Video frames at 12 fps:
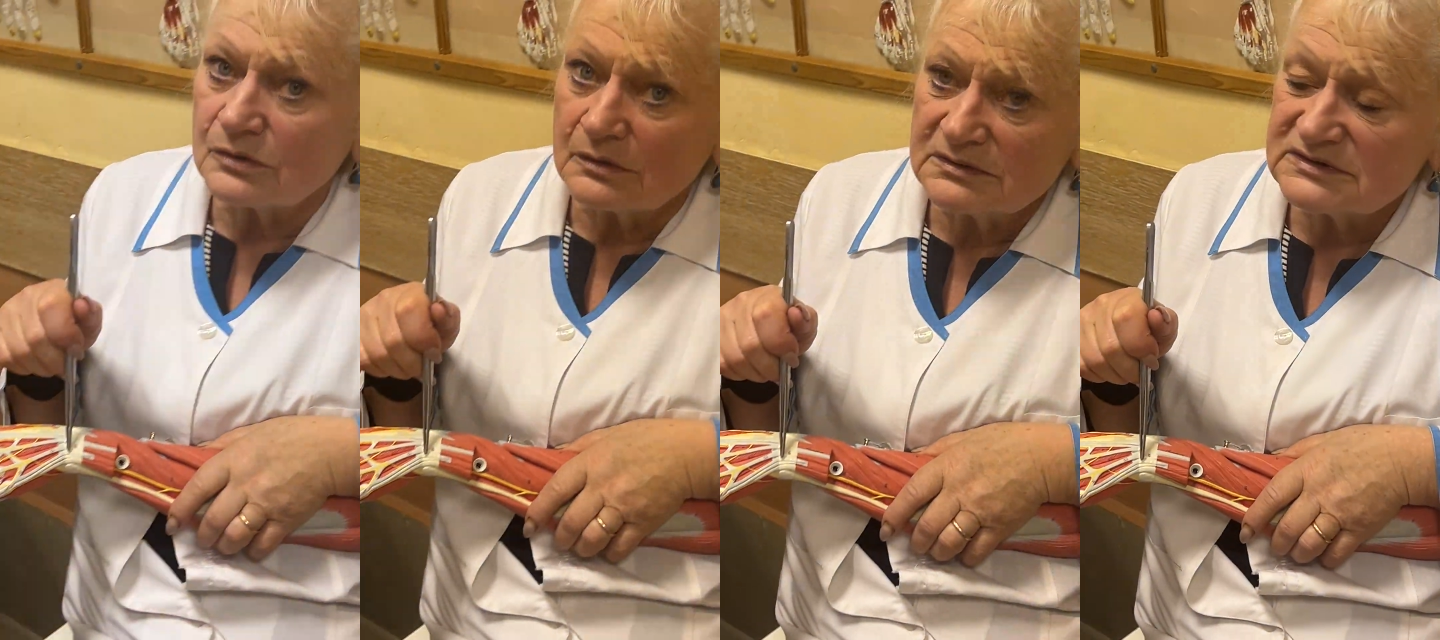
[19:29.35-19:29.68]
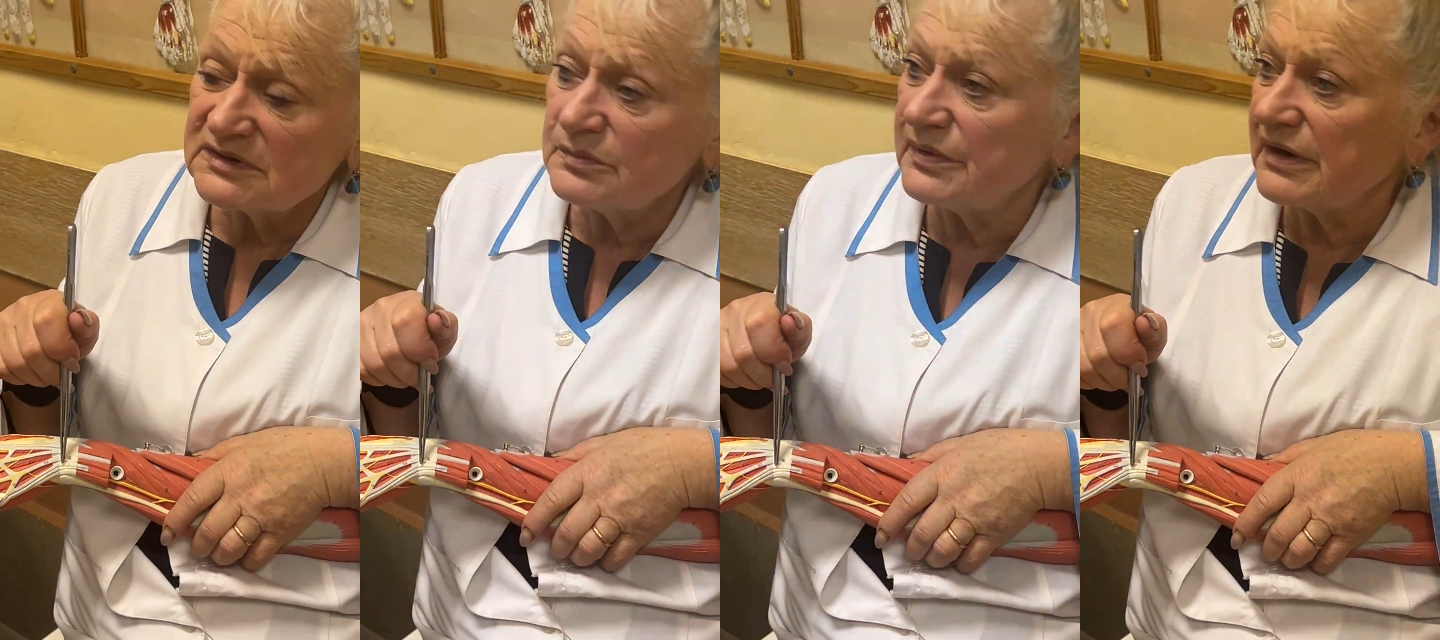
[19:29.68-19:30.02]

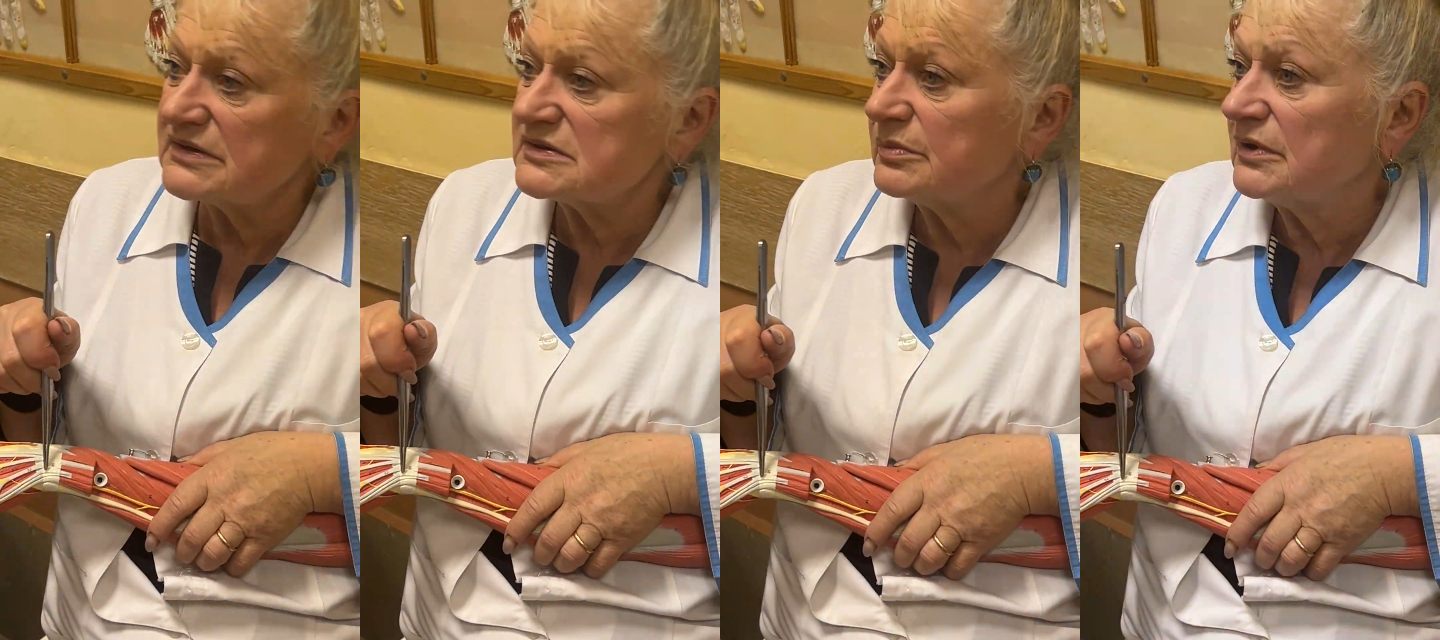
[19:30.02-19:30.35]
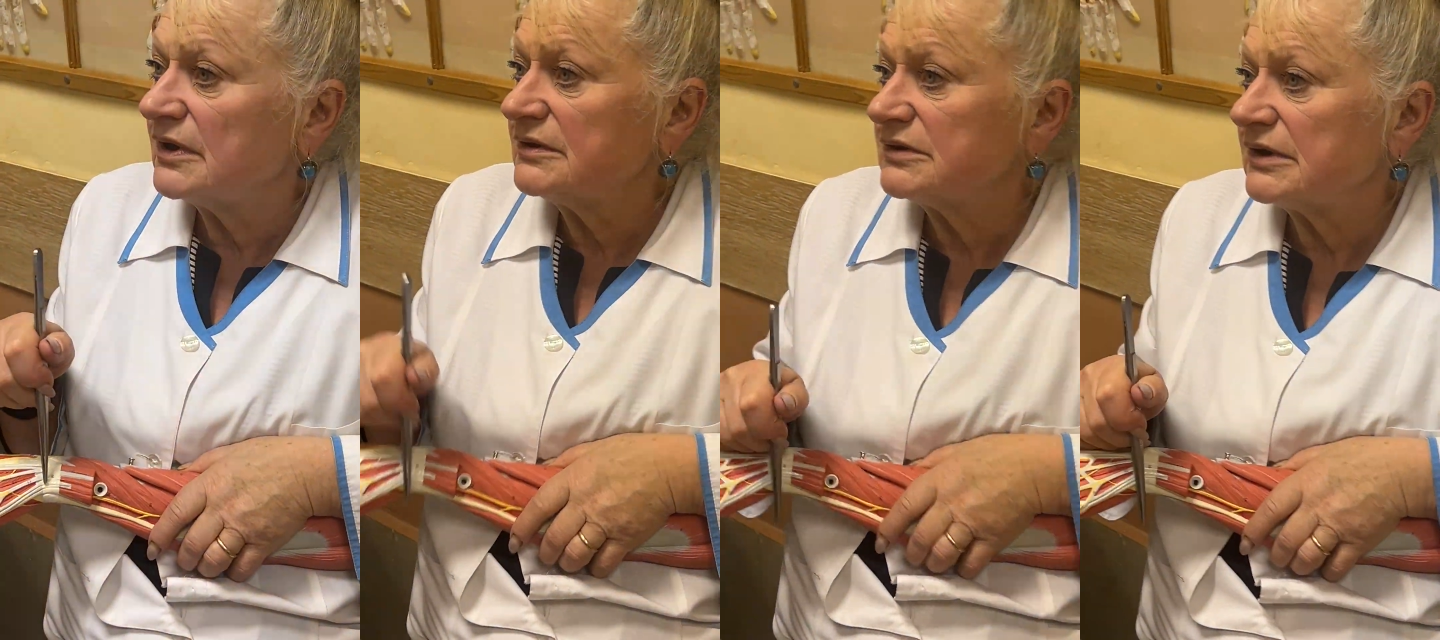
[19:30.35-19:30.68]
also brings
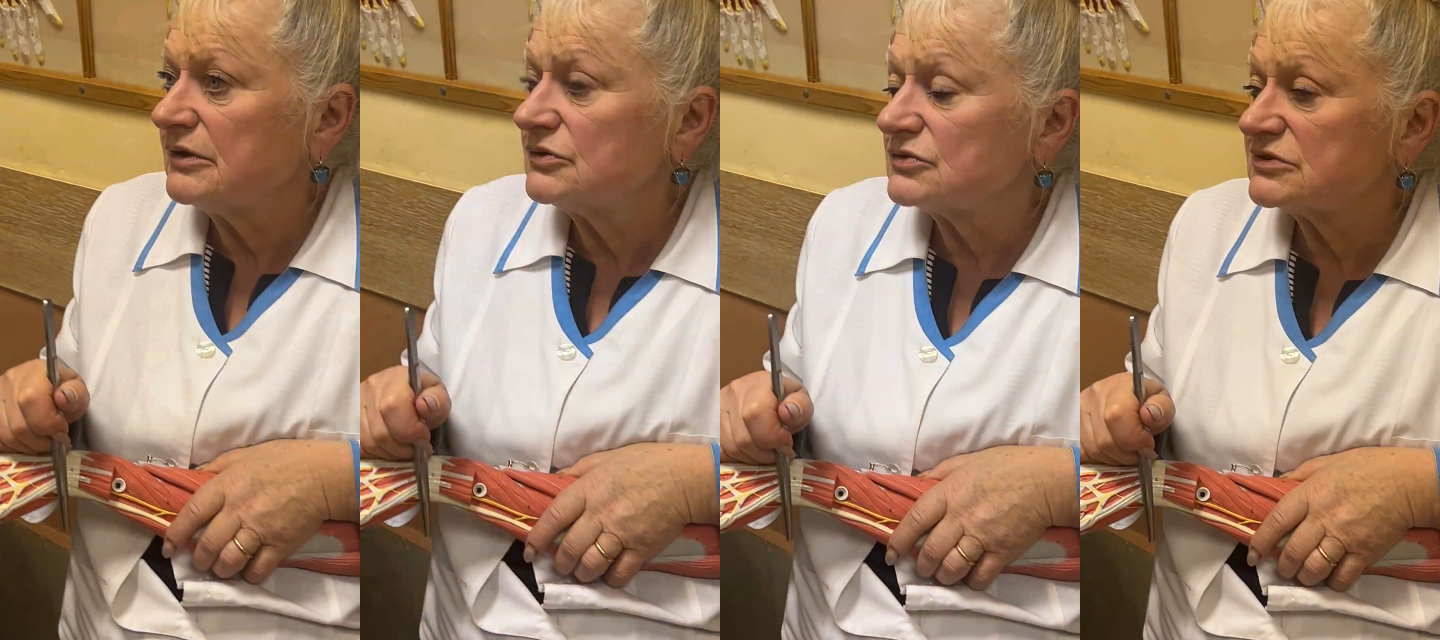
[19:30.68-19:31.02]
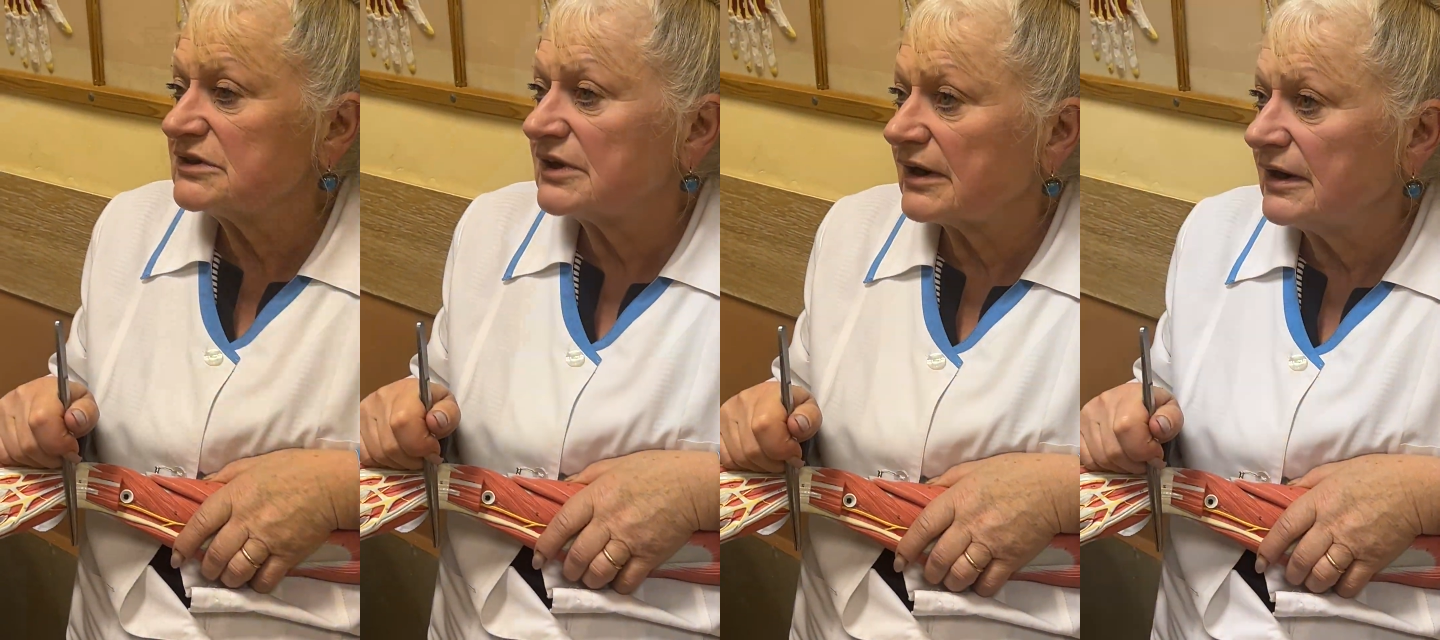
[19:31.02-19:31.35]
blood into
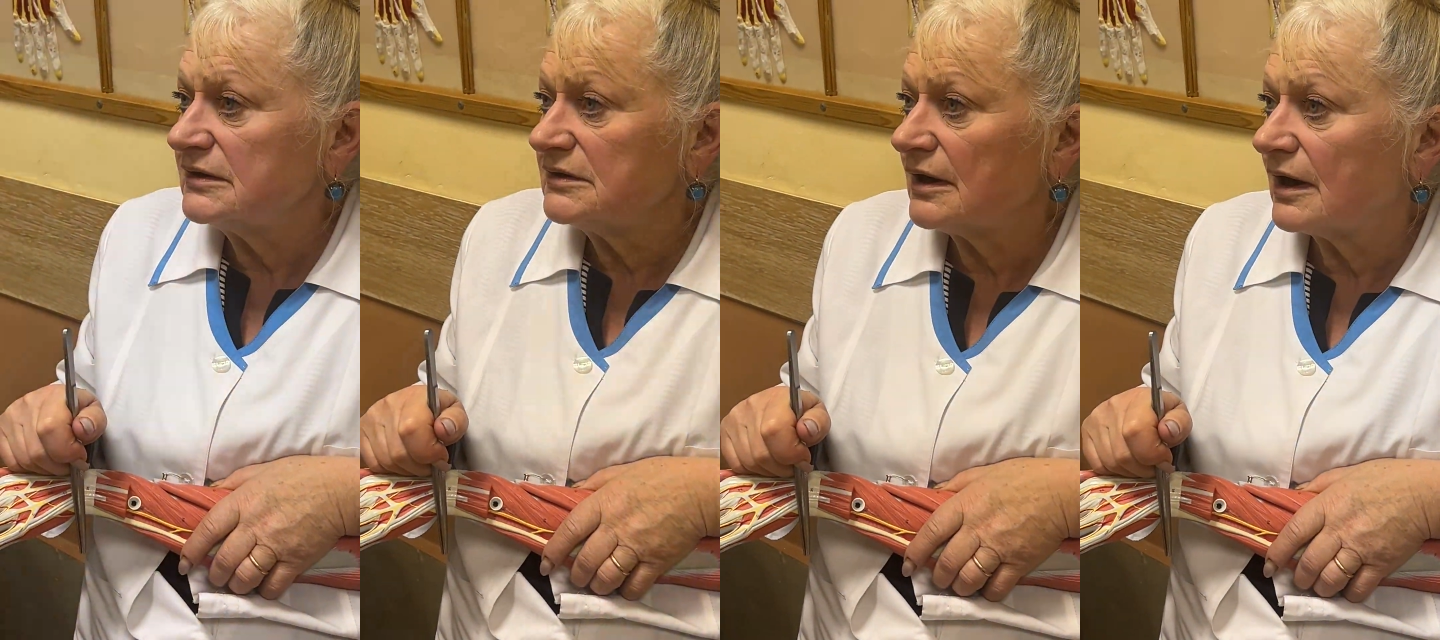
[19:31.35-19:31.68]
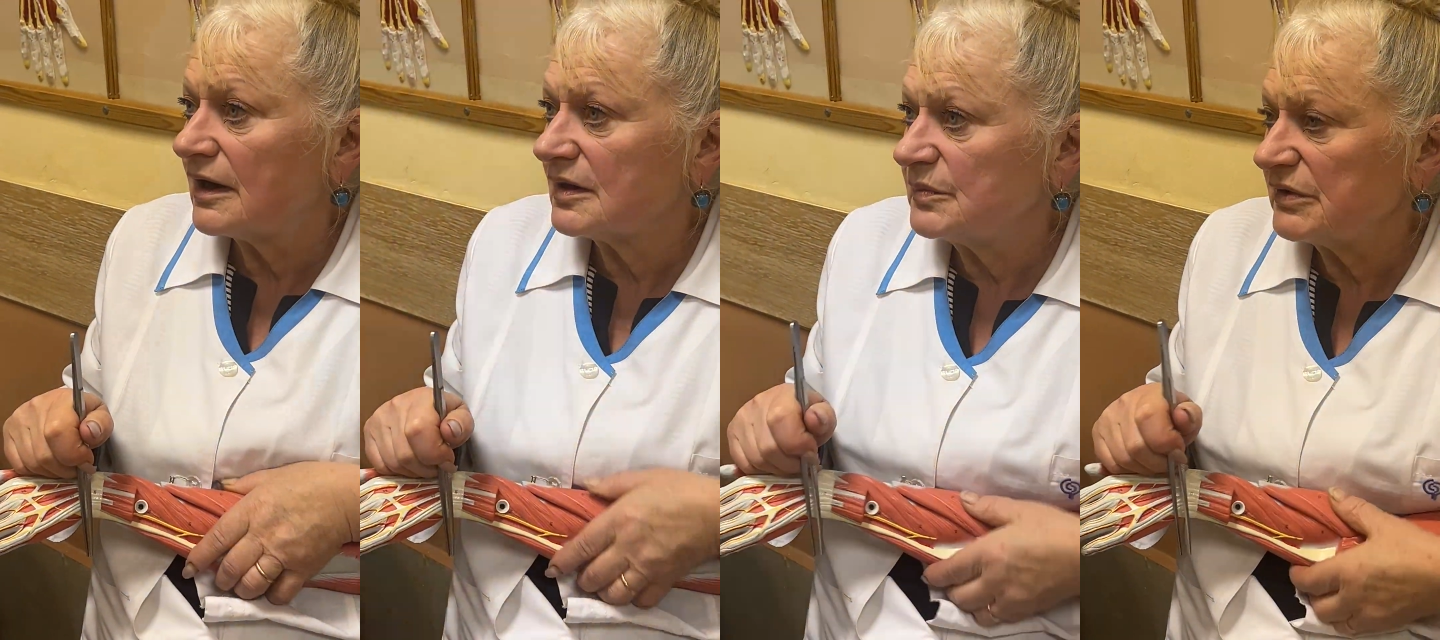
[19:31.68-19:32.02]
the rete carpi